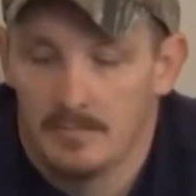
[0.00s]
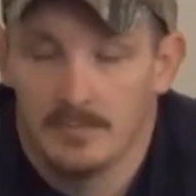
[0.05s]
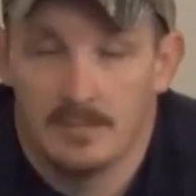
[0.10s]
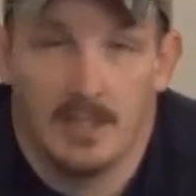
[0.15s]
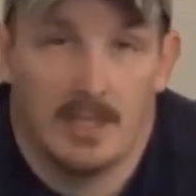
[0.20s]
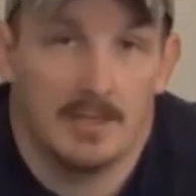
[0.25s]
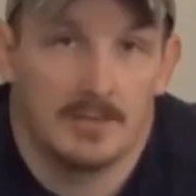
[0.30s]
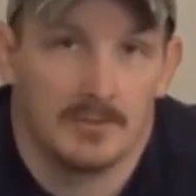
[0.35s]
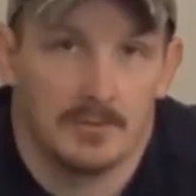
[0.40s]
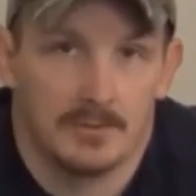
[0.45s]

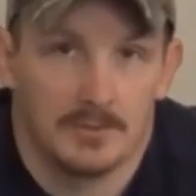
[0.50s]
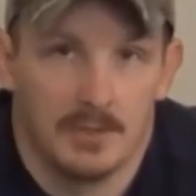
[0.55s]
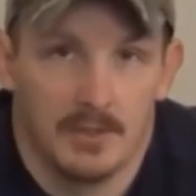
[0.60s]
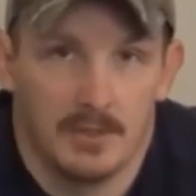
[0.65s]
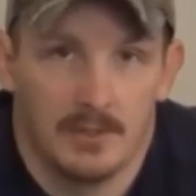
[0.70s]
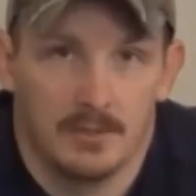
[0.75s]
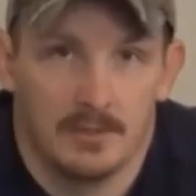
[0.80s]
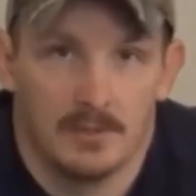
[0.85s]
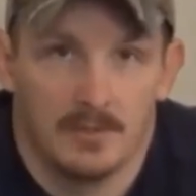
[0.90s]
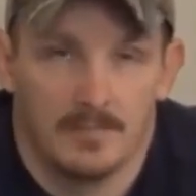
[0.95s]
Natural
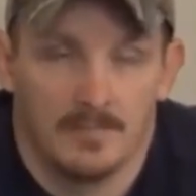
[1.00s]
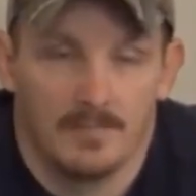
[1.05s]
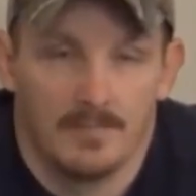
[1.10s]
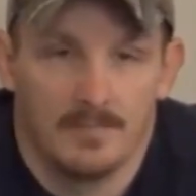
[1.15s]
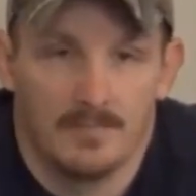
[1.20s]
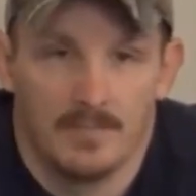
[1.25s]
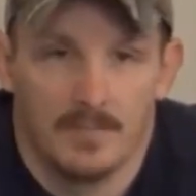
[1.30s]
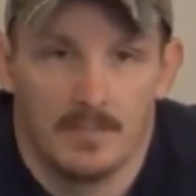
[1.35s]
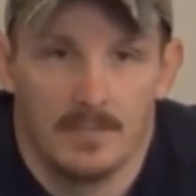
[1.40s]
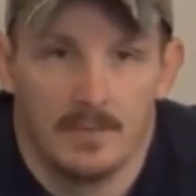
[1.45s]
tinder.
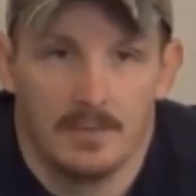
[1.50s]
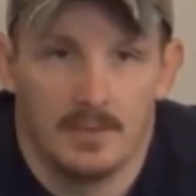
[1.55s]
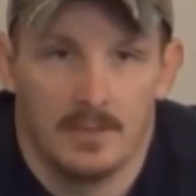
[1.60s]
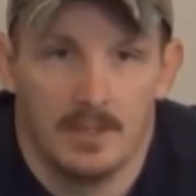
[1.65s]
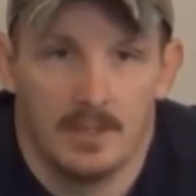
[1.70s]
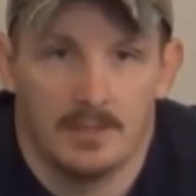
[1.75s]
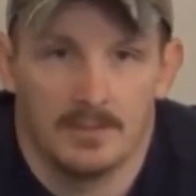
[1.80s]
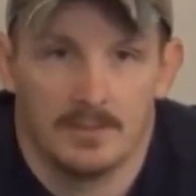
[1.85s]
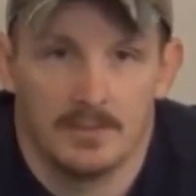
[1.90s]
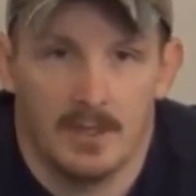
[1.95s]
You
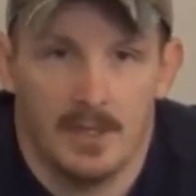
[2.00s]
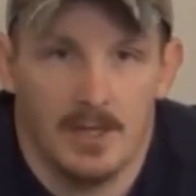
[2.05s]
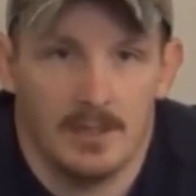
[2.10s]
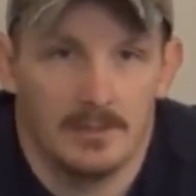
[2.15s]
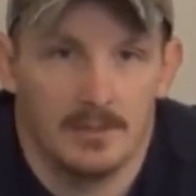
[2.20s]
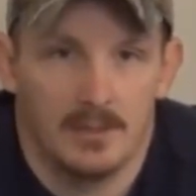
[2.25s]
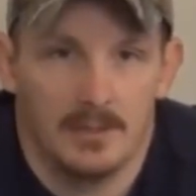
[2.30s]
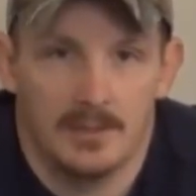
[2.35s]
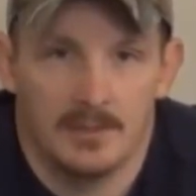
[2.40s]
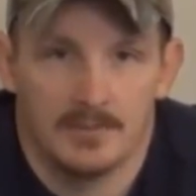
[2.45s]
got
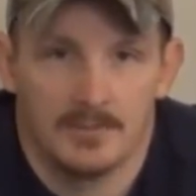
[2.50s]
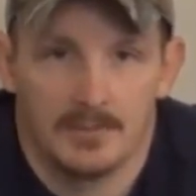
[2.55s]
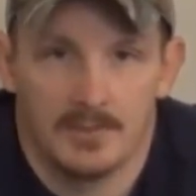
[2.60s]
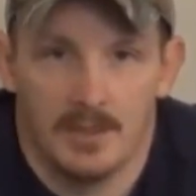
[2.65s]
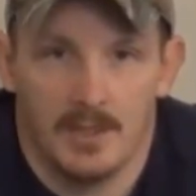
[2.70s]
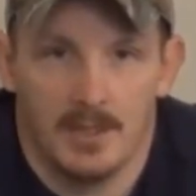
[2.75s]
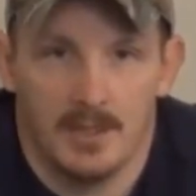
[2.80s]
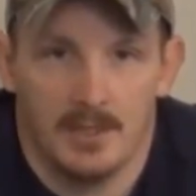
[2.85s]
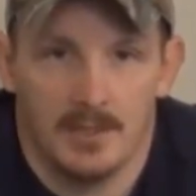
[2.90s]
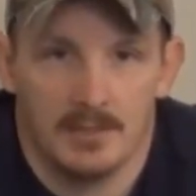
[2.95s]
dry leaves,
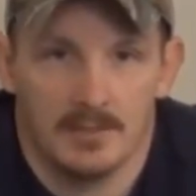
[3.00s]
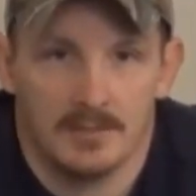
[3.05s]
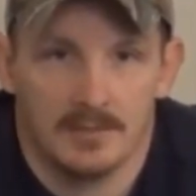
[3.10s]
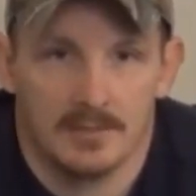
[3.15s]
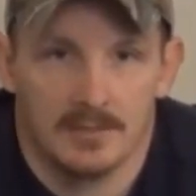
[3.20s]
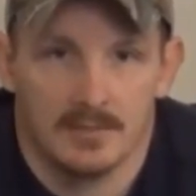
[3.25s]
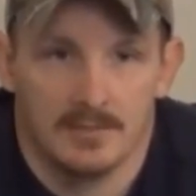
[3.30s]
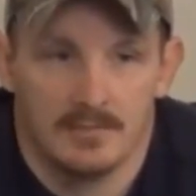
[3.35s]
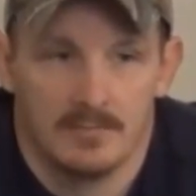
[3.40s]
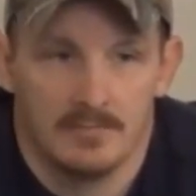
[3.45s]

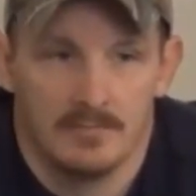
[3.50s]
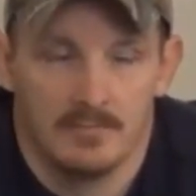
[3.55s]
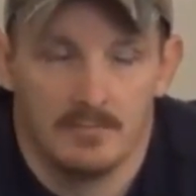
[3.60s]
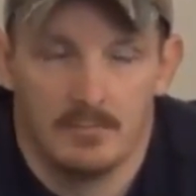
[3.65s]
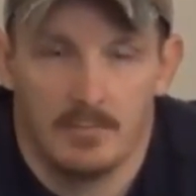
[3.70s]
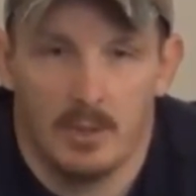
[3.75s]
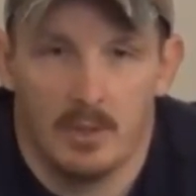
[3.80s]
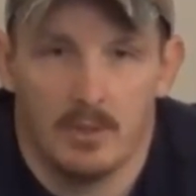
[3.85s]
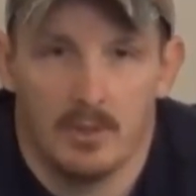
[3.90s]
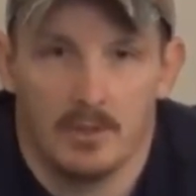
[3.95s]
grass,
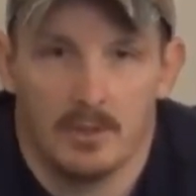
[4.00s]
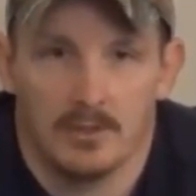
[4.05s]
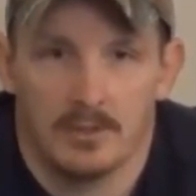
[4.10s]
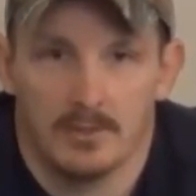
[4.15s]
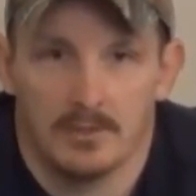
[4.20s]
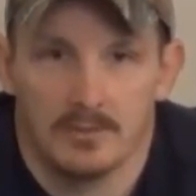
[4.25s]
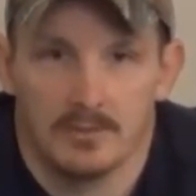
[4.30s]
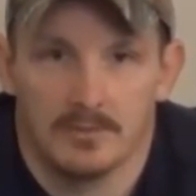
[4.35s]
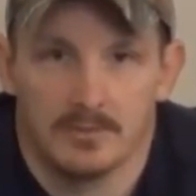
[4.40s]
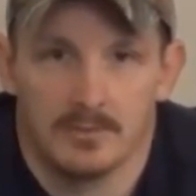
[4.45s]
bark,
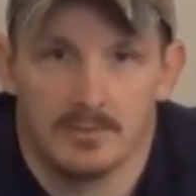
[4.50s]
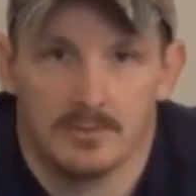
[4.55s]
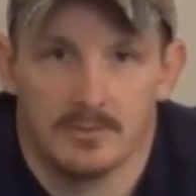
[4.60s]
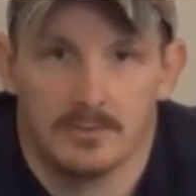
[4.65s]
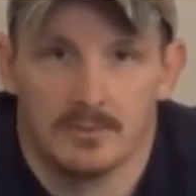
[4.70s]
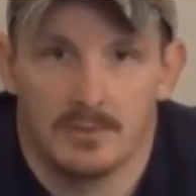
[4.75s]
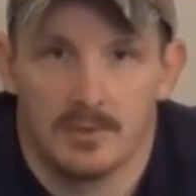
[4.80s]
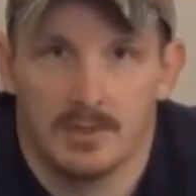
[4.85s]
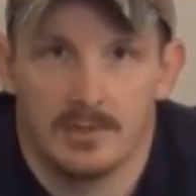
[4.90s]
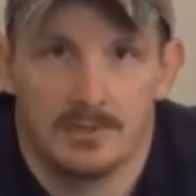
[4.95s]
or
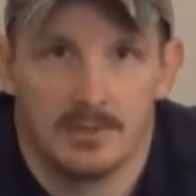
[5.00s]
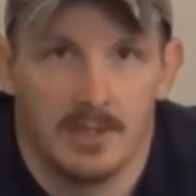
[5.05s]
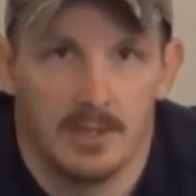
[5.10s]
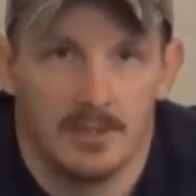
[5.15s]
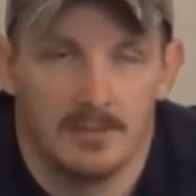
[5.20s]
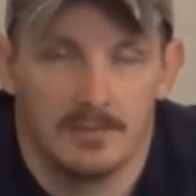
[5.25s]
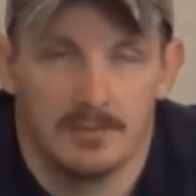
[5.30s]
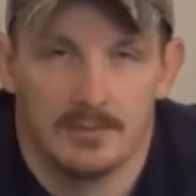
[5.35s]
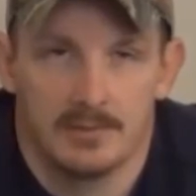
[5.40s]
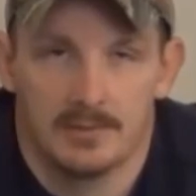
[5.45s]
tree
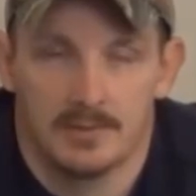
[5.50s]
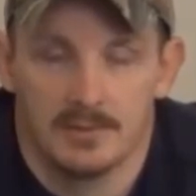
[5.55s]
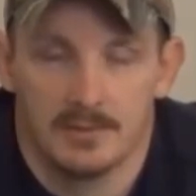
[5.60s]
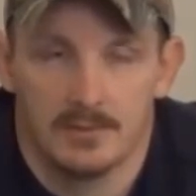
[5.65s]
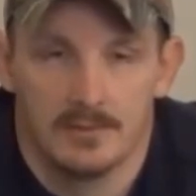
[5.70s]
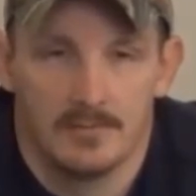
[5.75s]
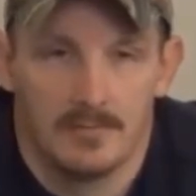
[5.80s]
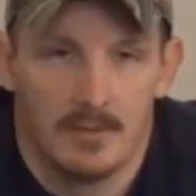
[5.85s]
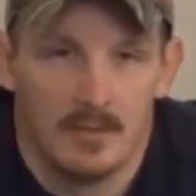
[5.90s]
shavings.